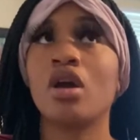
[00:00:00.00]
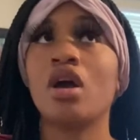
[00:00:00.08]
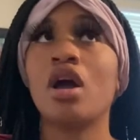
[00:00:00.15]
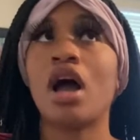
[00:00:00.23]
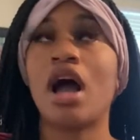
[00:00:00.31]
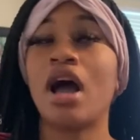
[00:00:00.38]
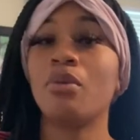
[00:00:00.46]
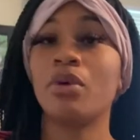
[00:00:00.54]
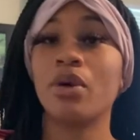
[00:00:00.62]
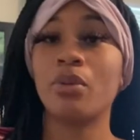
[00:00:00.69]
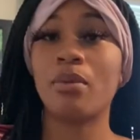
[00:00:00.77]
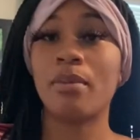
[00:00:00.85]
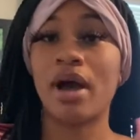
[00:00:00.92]
I
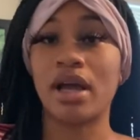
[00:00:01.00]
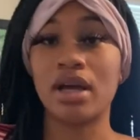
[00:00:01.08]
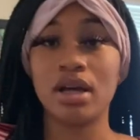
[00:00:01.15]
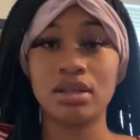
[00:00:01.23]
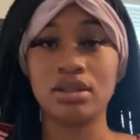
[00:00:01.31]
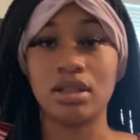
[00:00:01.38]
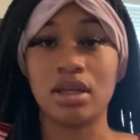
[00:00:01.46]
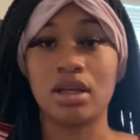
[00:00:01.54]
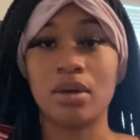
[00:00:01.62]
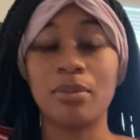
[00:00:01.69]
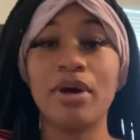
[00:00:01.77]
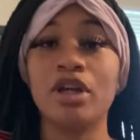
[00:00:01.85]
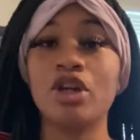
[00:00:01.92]
went with my cousin,
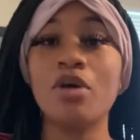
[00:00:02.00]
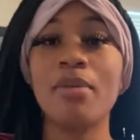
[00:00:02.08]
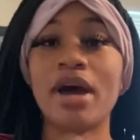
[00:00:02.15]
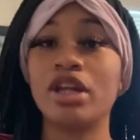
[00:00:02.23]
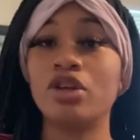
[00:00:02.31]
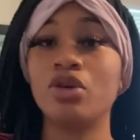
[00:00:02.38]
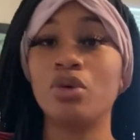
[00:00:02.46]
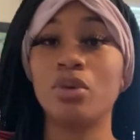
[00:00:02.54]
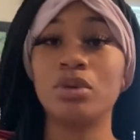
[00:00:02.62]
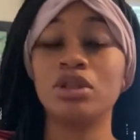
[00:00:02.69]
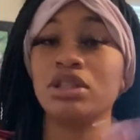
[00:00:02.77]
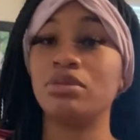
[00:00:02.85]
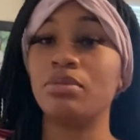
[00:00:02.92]
but nobody knew. It
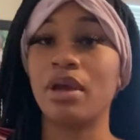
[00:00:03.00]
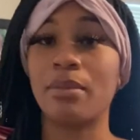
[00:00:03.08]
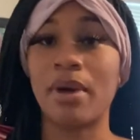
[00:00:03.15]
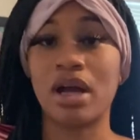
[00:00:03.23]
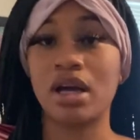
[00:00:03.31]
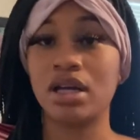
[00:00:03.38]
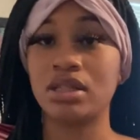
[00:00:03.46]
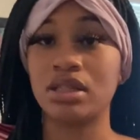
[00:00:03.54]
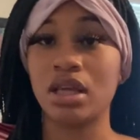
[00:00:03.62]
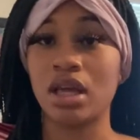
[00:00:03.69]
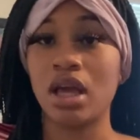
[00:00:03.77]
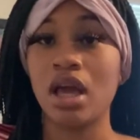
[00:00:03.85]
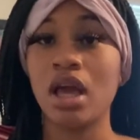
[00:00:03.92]
was just me and my
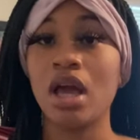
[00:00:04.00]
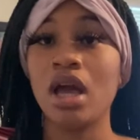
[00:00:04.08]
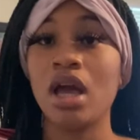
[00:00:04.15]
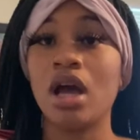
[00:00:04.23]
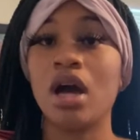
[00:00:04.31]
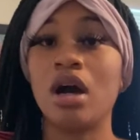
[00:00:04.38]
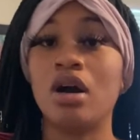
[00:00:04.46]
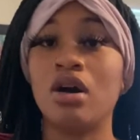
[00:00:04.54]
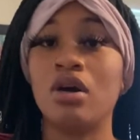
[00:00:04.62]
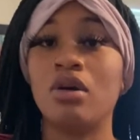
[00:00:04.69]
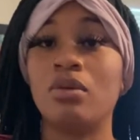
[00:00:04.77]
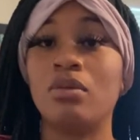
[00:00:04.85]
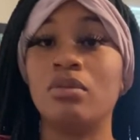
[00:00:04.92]
cousin.
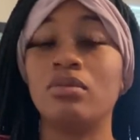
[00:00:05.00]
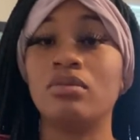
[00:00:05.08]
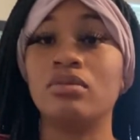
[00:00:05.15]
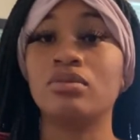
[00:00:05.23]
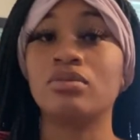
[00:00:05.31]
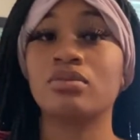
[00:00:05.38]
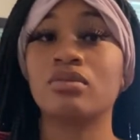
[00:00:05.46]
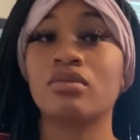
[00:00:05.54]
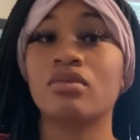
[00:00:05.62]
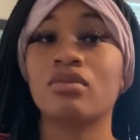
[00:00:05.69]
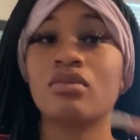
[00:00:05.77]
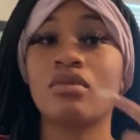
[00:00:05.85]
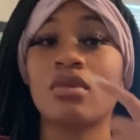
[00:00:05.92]
I
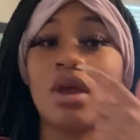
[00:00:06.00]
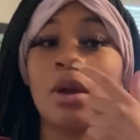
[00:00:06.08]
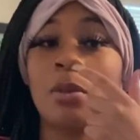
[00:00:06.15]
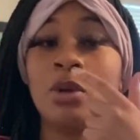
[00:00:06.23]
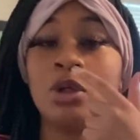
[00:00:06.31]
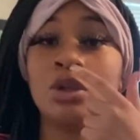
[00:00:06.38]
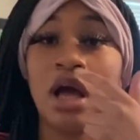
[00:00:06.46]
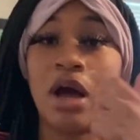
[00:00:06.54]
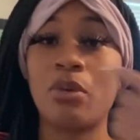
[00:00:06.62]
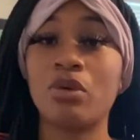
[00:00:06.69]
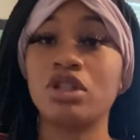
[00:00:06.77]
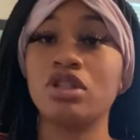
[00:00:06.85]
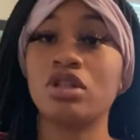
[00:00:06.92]

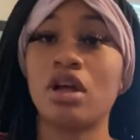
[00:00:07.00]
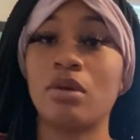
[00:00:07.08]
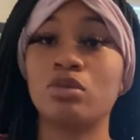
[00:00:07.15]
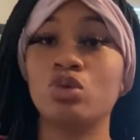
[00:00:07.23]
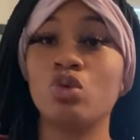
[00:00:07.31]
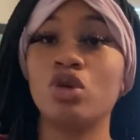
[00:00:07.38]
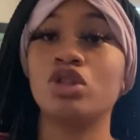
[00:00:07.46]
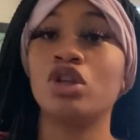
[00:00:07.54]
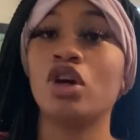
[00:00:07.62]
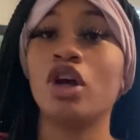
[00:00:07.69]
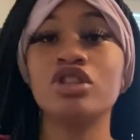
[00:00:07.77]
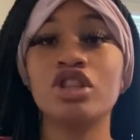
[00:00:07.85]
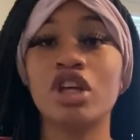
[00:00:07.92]
was going to the
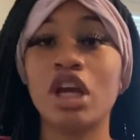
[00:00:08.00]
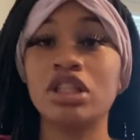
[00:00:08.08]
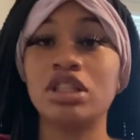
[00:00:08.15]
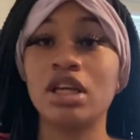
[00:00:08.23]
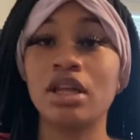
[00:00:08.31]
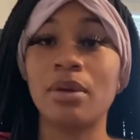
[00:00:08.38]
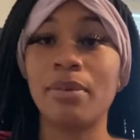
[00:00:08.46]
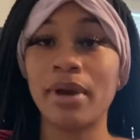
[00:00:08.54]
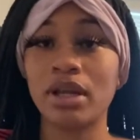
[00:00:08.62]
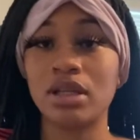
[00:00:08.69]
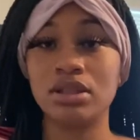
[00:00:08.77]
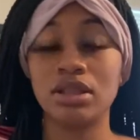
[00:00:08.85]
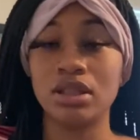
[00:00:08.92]
urgent care to get a
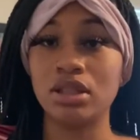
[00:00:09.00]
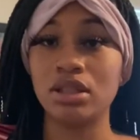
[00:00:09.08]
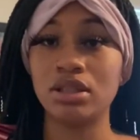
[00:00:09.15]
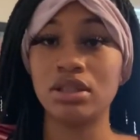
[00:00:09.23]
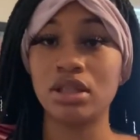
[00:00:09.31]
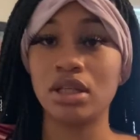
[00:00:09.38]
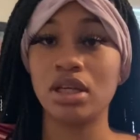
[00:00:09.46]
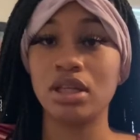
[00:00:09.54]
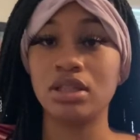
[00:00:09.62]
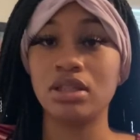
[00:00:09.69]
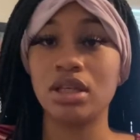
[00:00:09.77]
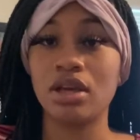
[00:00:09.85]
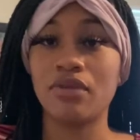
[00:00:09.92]
pregnancy,
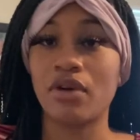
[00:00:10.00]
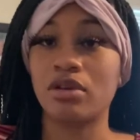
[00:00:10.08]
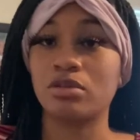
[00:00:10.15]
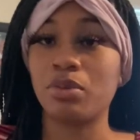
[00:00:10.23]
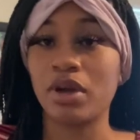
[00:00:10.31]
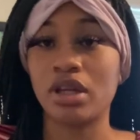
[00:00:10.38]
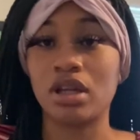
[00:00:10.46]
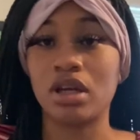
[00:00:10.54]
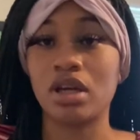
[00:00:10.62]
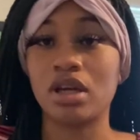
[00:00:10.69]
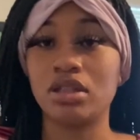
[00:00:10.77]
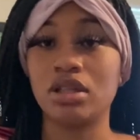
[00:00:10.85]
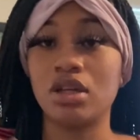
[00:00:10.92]
see if I was pregnant,
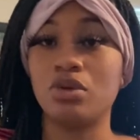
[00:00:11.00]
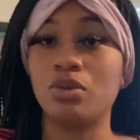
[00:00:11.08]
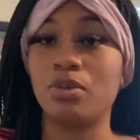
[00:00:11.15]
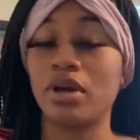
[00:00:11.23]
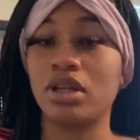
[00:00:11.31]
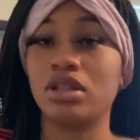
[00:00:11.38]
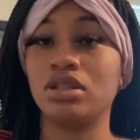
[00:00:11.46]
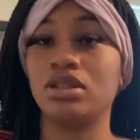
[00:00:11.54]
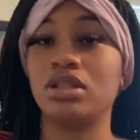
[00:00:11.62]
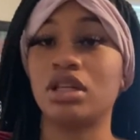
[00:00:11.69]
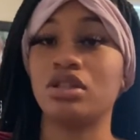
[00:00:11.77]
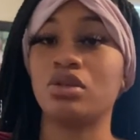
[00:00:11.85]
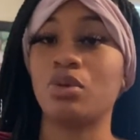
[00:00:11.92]
because they do pregnancy
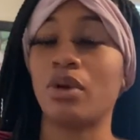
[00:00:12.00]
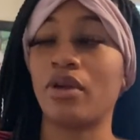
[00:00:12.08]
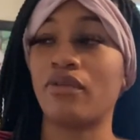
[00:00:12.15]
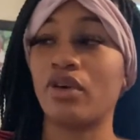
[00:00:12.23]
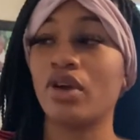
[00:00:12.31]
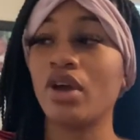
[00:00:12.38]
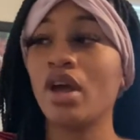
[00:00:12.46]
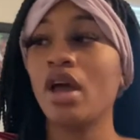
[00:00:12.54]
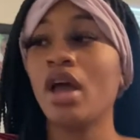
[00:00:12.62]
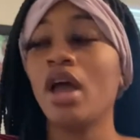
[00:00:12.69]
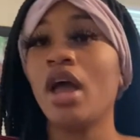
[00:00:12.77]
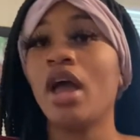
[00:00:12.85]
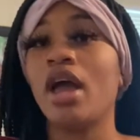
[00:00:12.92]
tests or whatever.
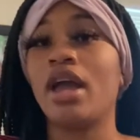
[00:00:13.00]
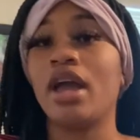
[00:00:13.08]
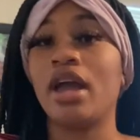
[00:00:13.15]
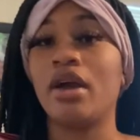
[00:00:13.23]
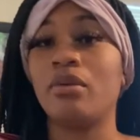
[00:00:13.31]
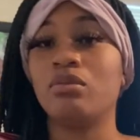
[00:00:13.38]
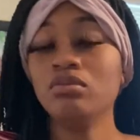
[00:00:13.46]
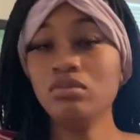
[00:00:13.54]
And